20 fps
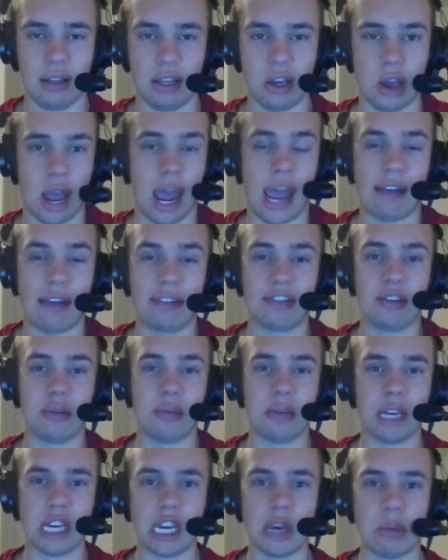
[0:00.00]
You have
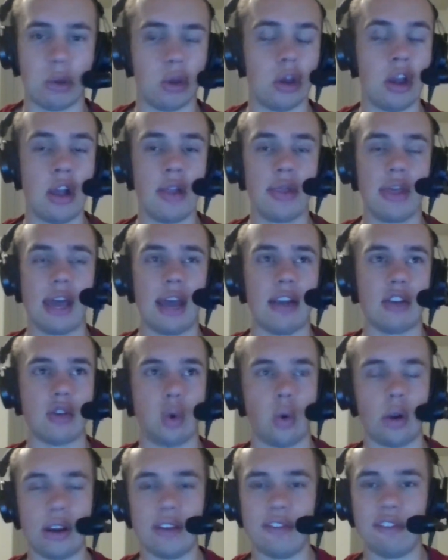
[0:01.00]
to be able. That
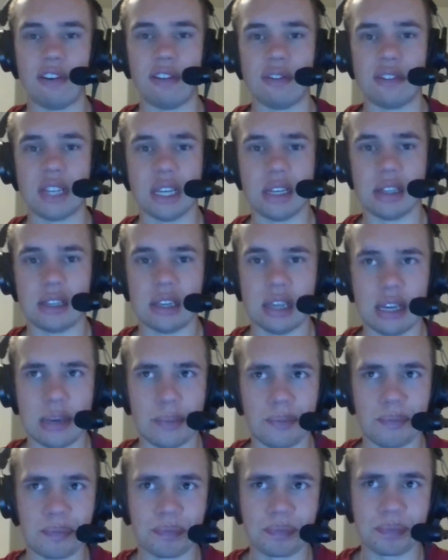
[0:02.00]
2015
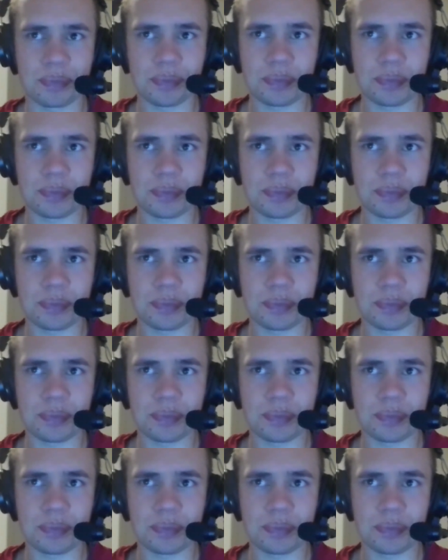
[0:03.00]
team,